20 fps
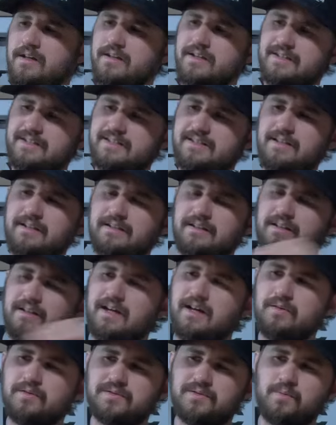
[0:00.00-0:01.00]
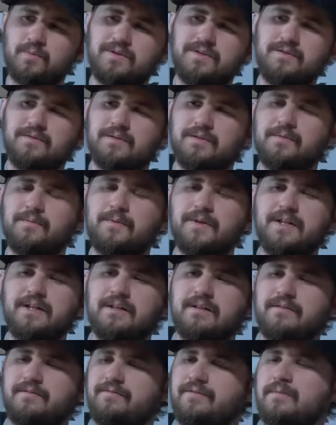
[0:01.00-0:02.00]
is sticking out to where you could read
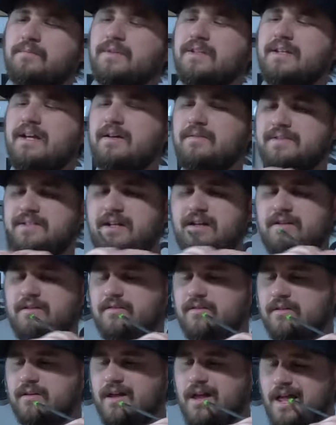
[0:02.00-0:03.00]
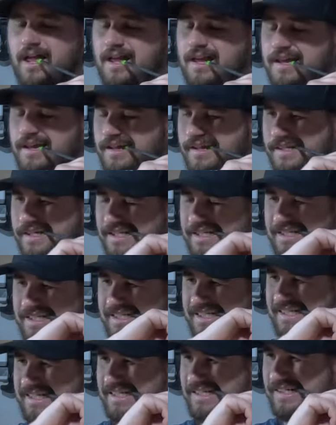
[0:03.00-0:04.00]
it from the outside of the
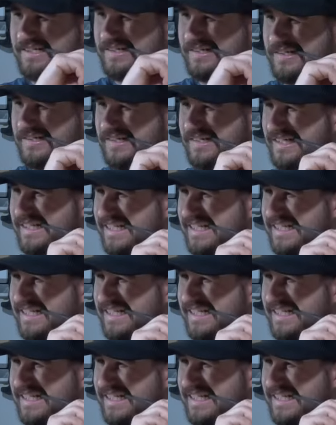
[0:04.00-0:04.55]
arrow.